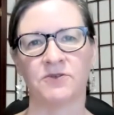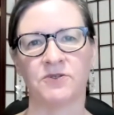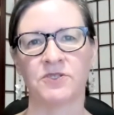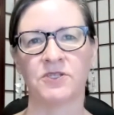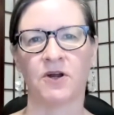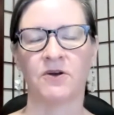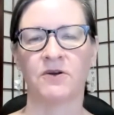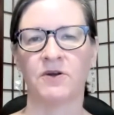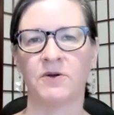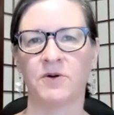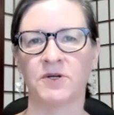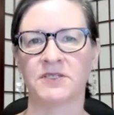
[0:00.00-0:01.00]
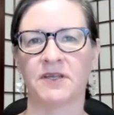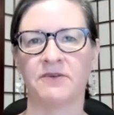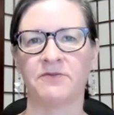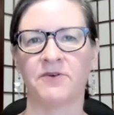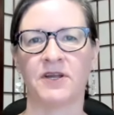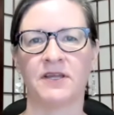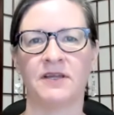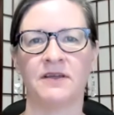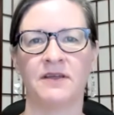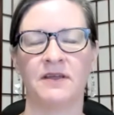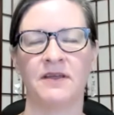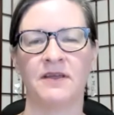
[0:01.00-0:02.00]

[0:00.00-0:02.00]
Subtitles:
or sorrow or suffering,